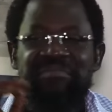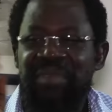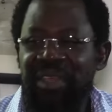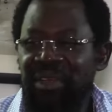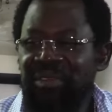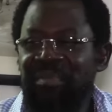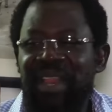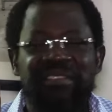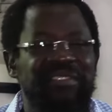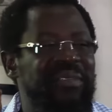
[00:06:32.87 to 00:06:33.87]
And God
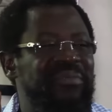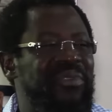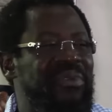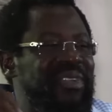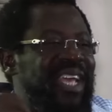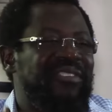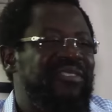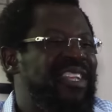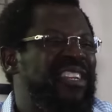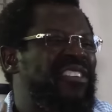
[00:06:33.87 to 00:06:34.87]
bless him. So there is
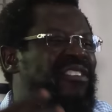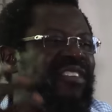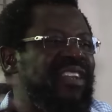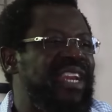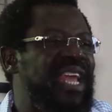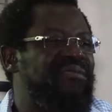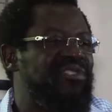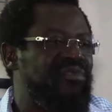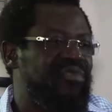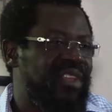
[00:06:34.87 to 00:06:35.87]
really nothing
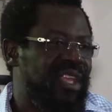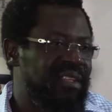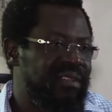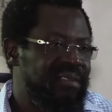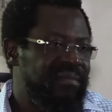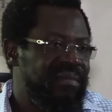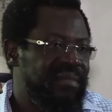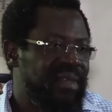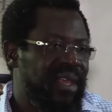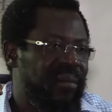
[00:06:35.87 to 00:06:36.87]
left to say
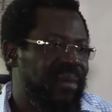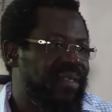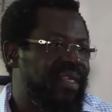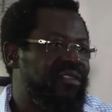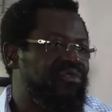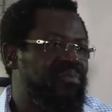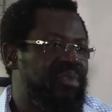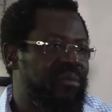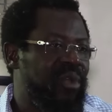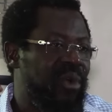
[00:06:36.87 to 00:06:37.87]
about that
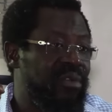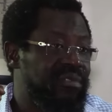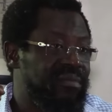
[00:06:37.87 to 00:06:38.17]
Supreme Court.